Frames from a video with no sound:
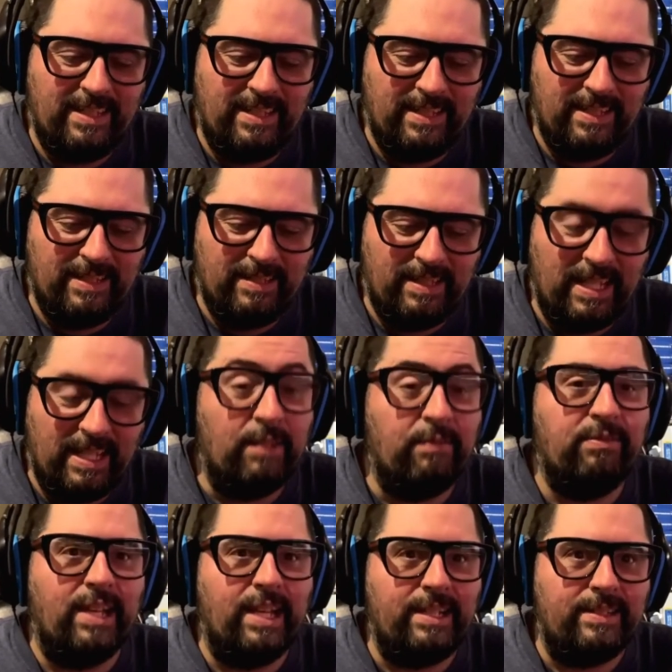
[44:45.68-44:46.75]
the
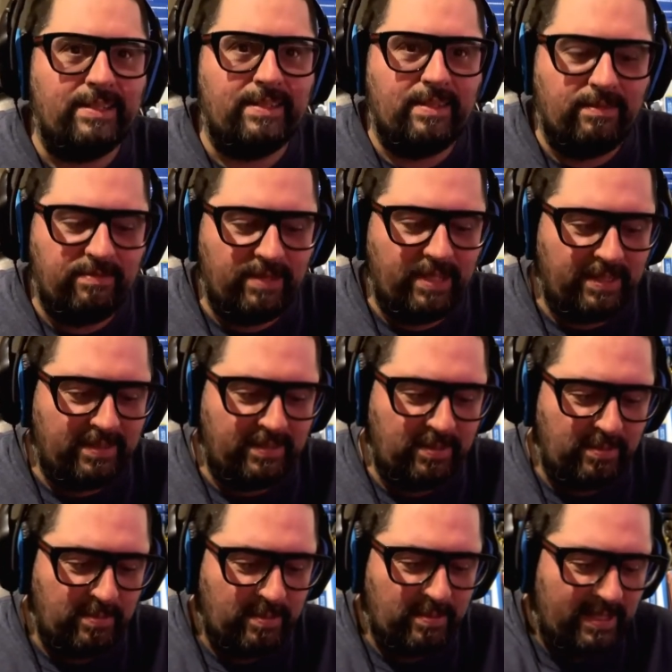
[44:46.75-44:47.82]
flights
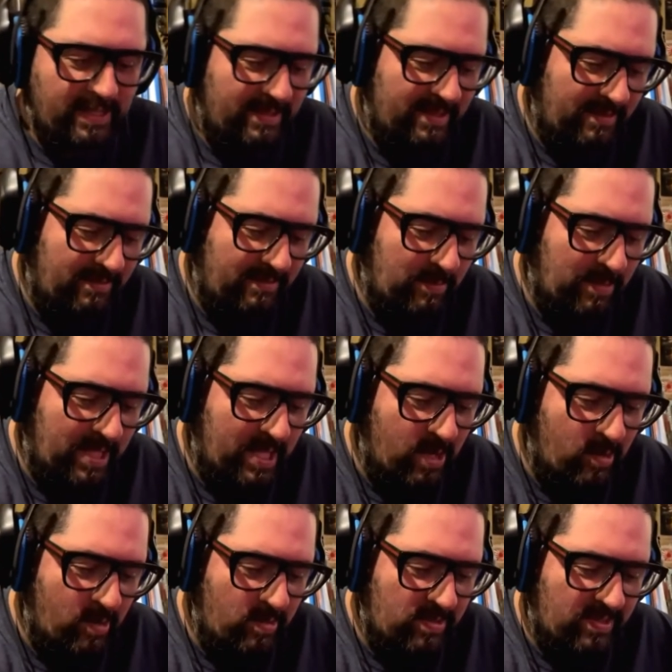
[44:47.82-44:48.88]
too, right? Like from the
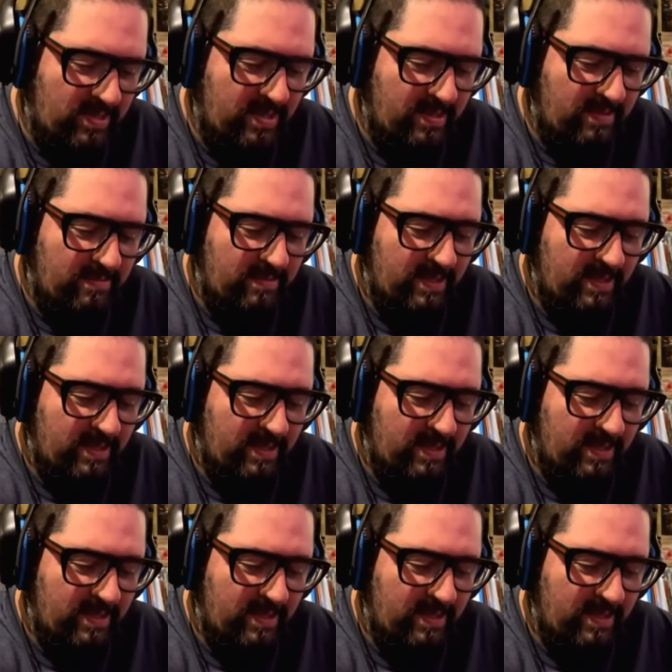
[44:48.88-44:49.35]
carriers and stuff.